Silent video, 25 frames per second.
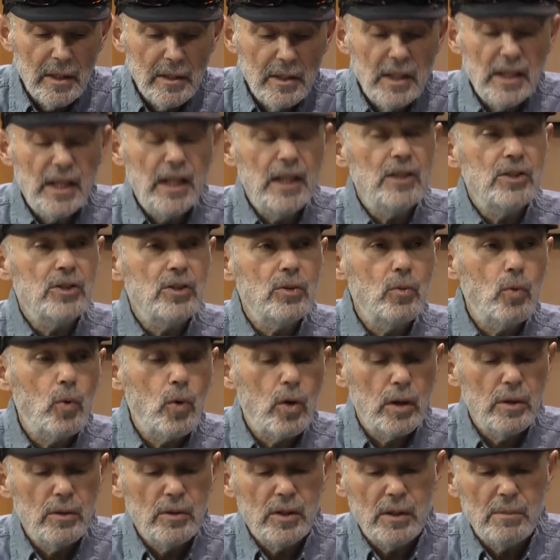The angel
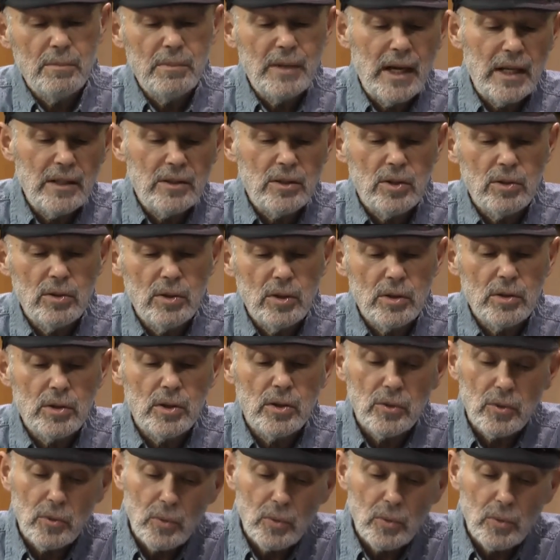warned them not to look to